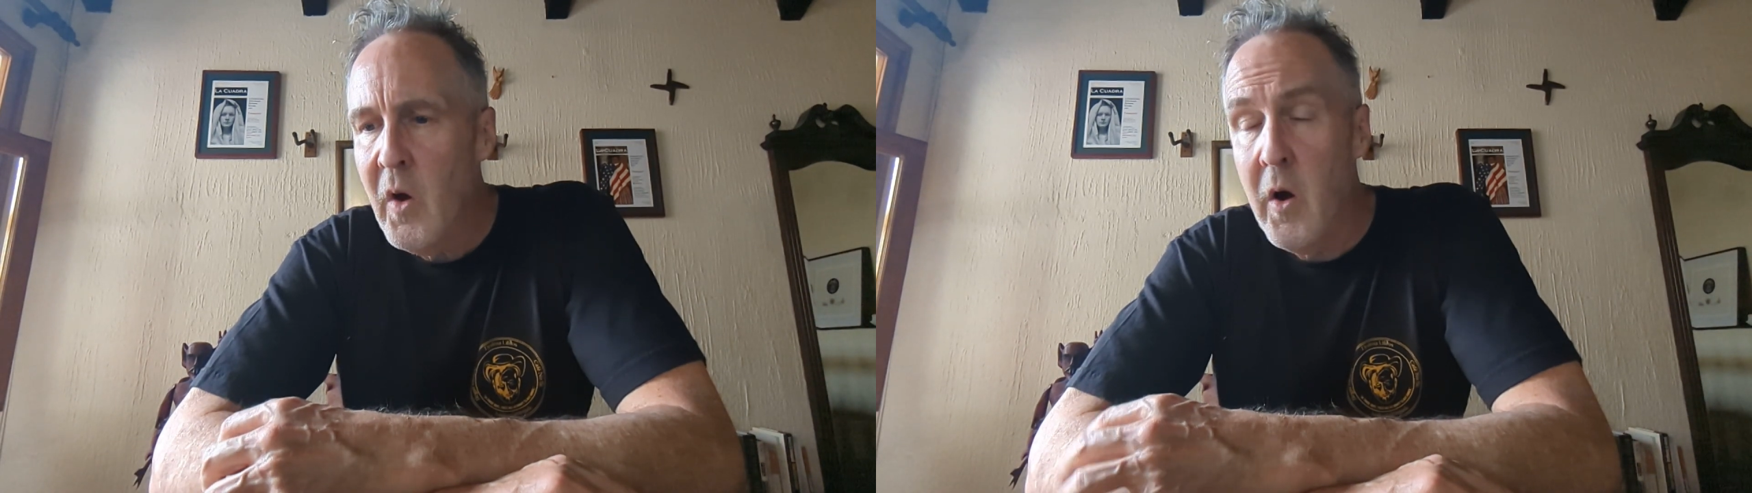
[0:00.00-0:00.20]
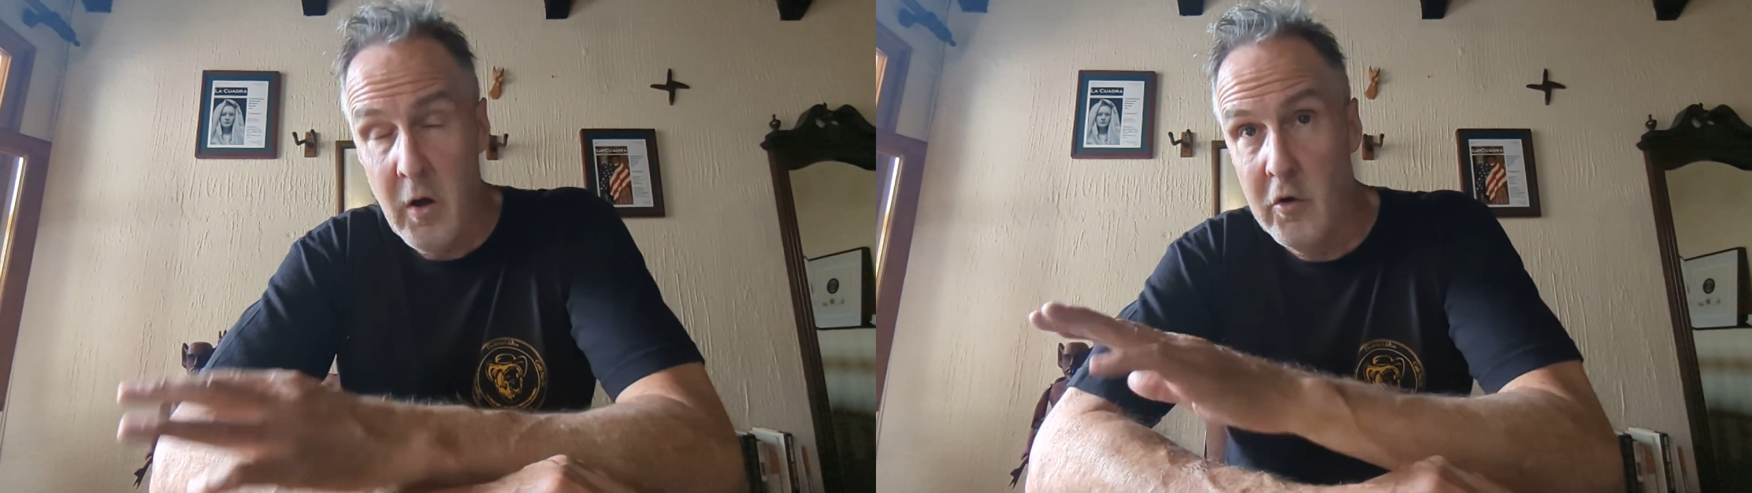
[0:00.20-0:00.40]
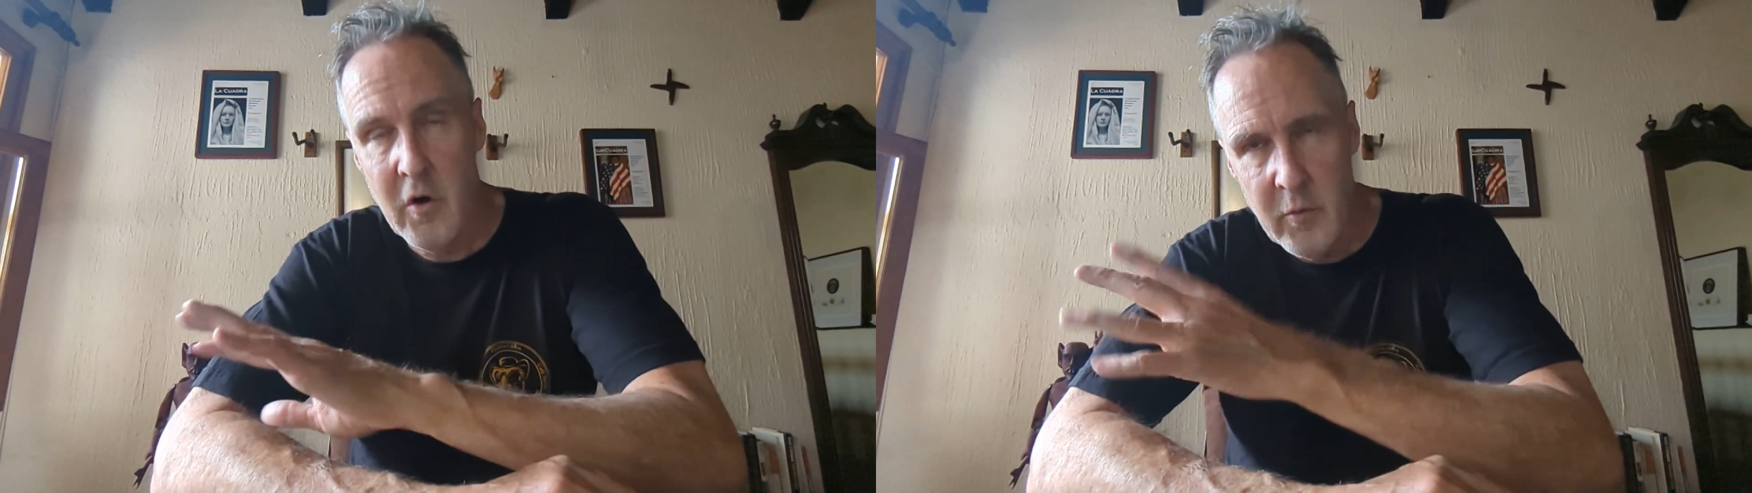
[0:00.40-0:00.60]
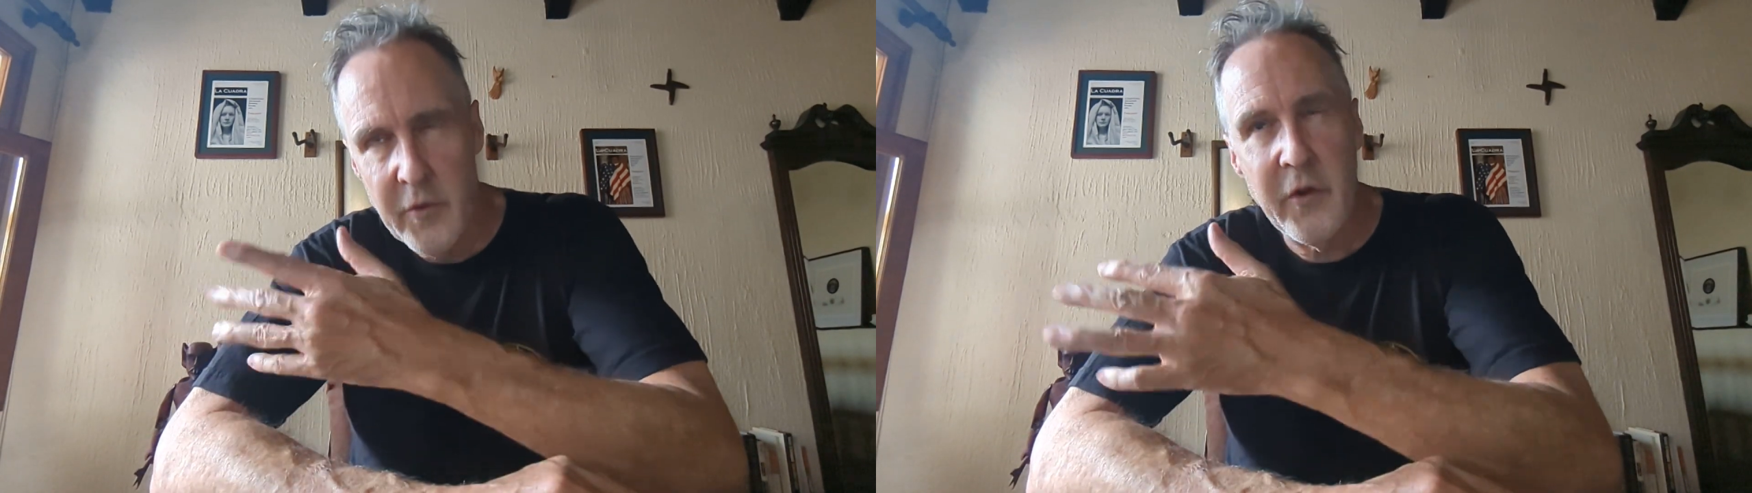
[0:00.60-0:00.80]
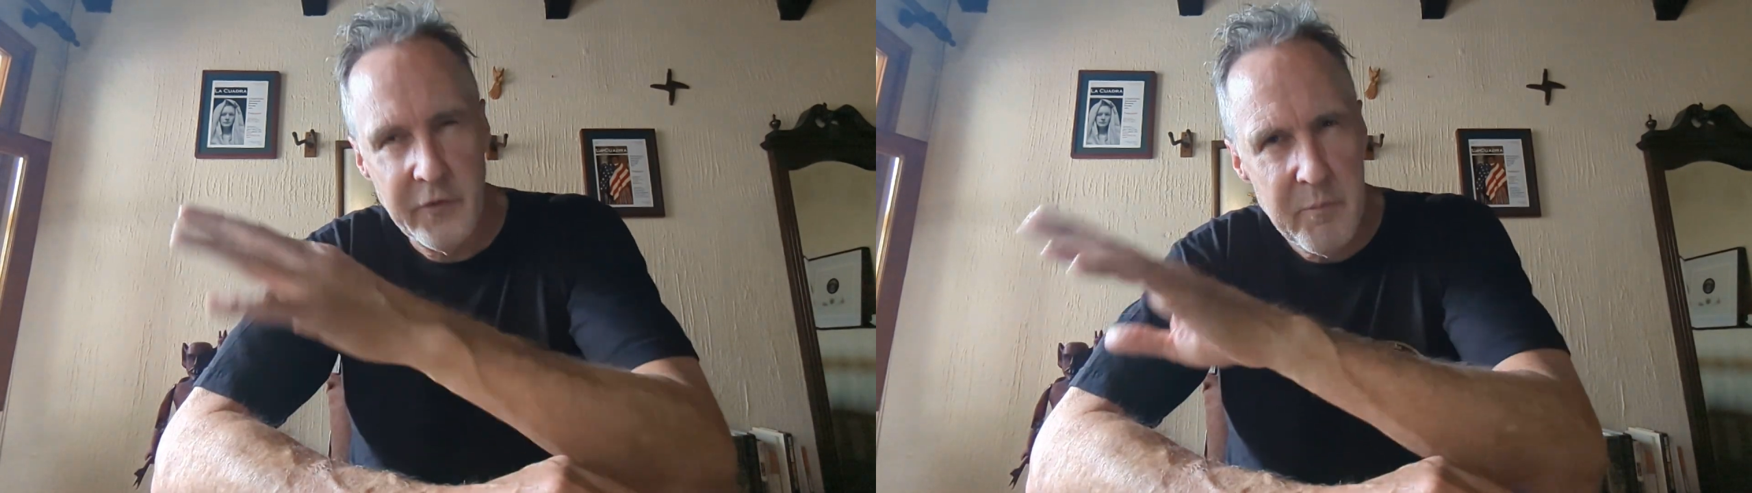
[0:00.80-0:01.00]
along
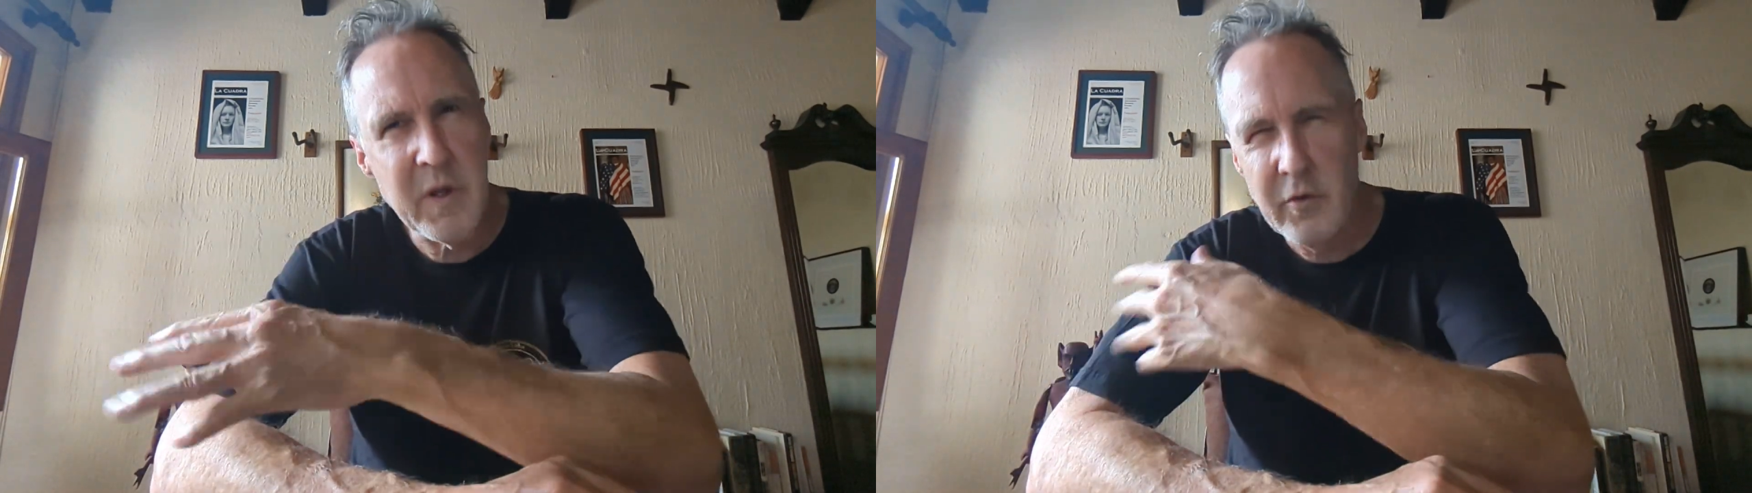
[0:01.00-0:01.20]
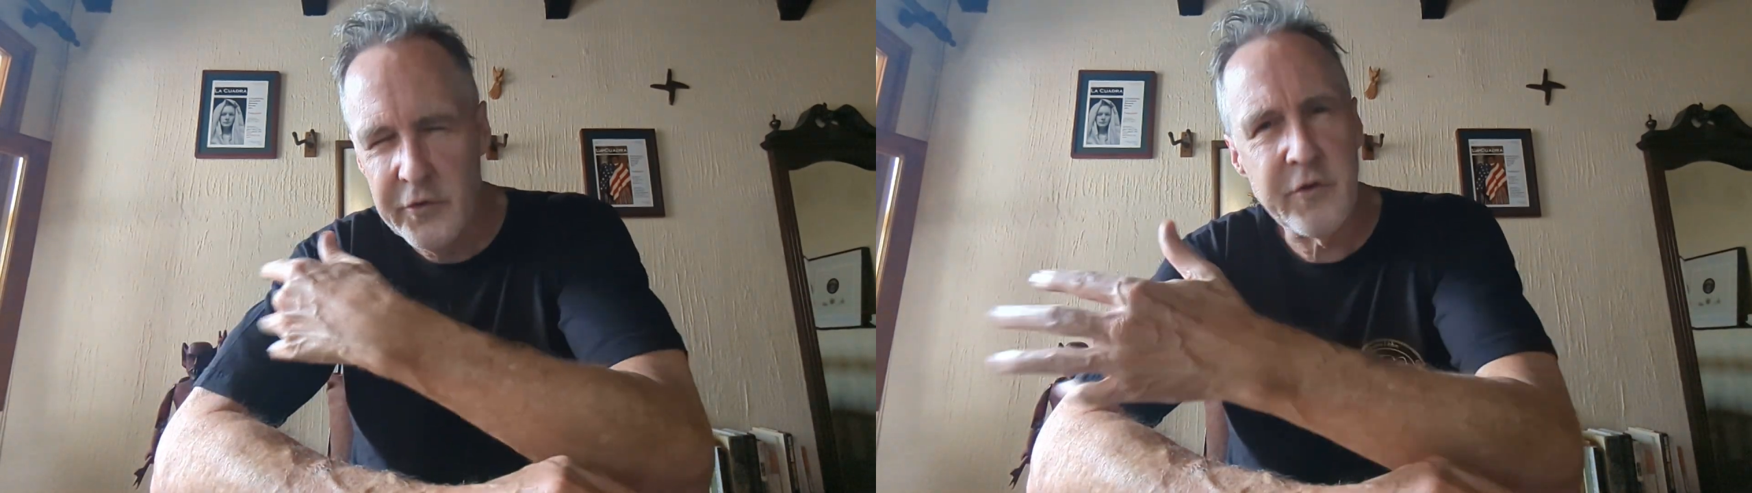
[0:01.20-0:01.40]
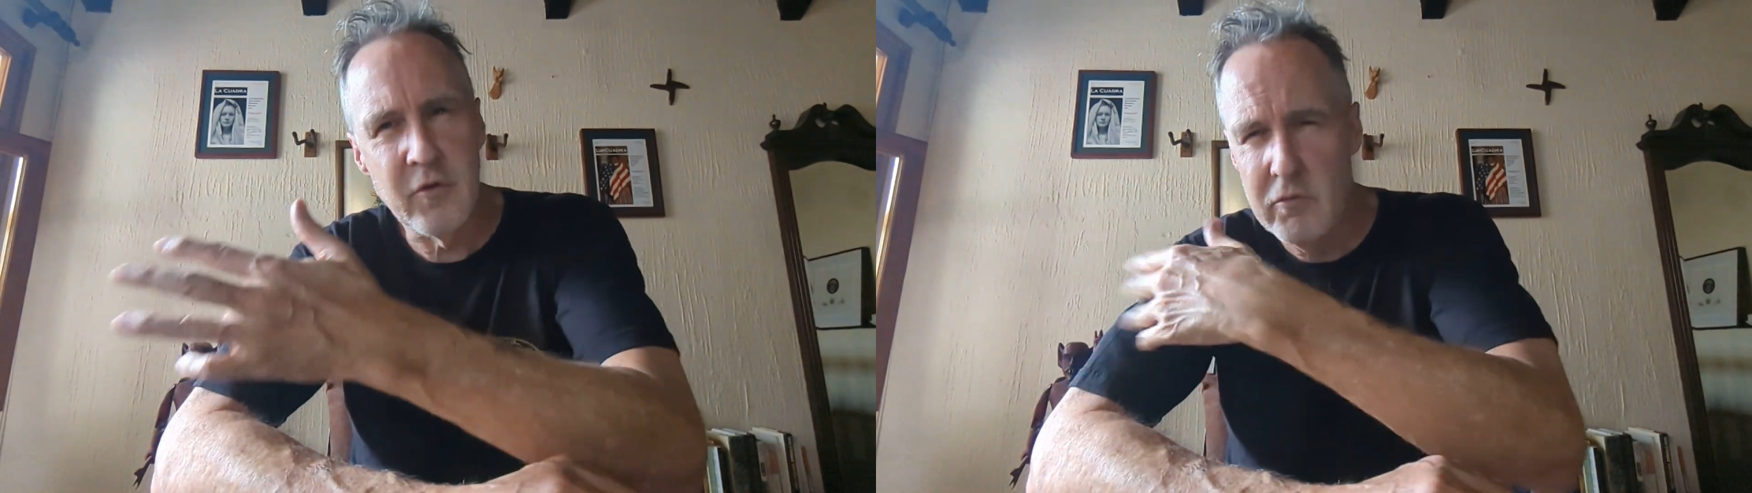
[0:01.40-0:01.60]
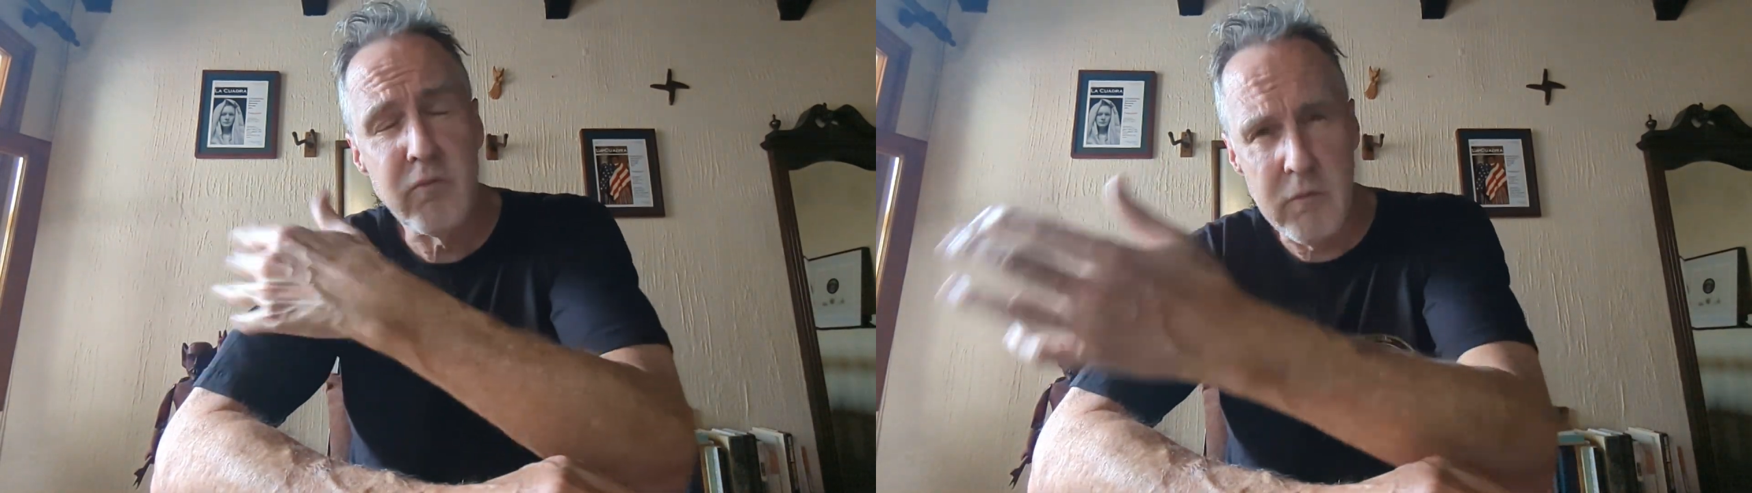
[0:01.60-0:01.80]
with his appeals to